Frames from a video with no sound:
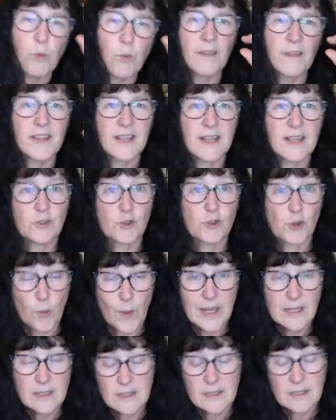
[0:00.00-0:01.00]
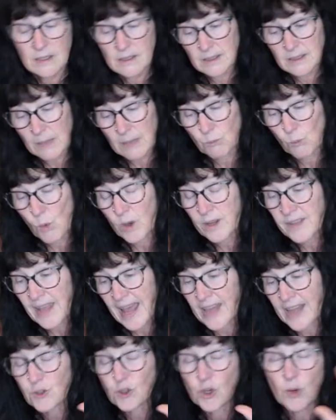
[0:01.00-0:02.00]
of the druids, one of the
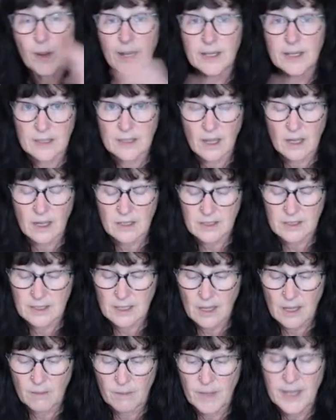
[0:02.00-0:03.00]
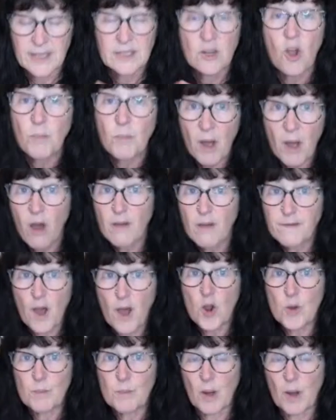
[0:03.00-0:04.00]
head druids at, he's not part of
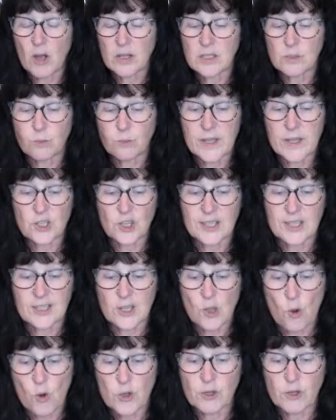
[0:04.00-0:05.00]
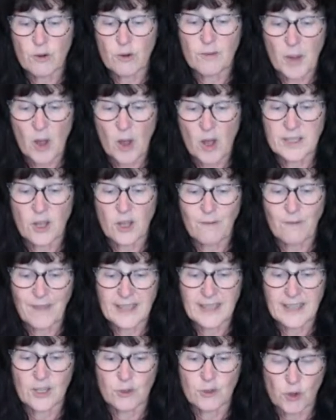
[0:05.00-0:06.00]
OBOD, which is the Order of Bards,
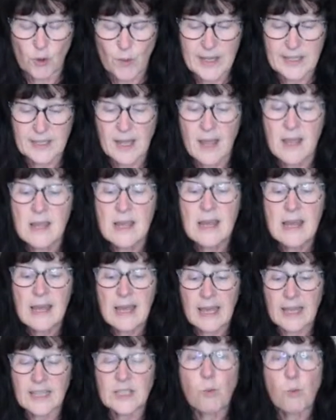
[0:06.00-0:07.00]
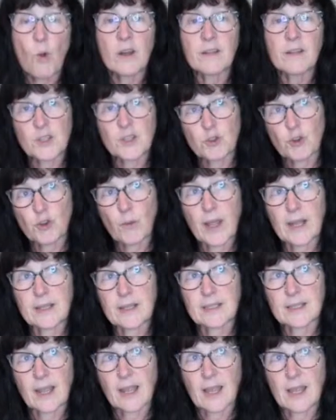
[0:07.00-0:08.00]
Ovates and Druids. He's one of the
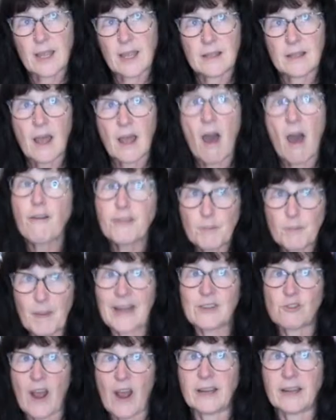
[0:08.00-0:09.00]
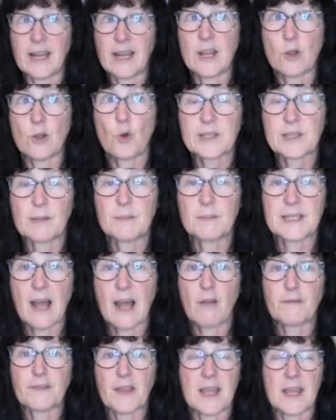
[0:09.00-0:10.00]
druids, Arthur Pendragon, he calls
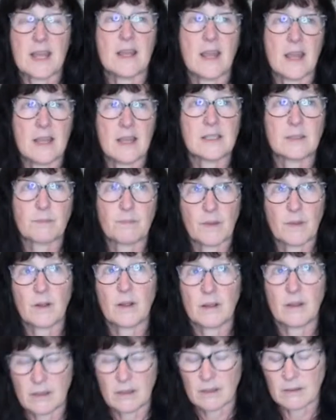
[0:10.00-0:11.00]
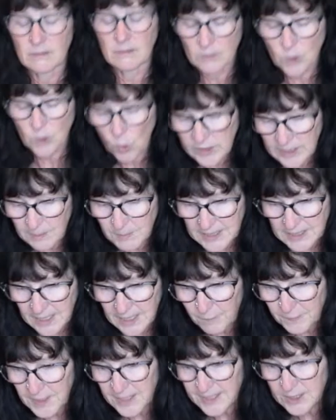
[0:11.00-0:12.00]
himself. He's calls
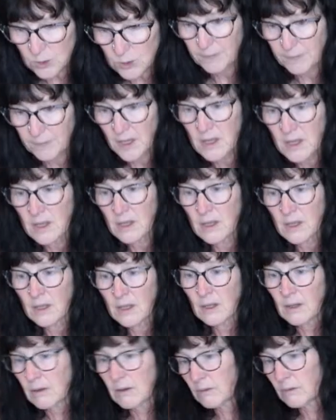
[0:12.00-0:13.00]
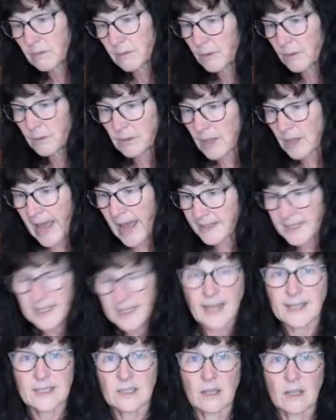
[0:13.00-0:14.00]
himself the sort of
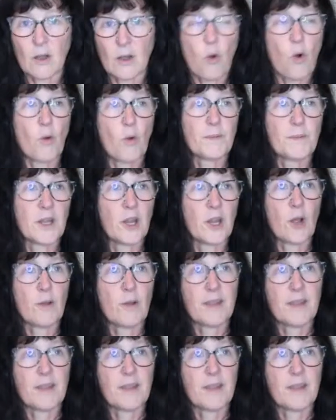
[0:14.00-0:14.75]
ancestor, or, you know,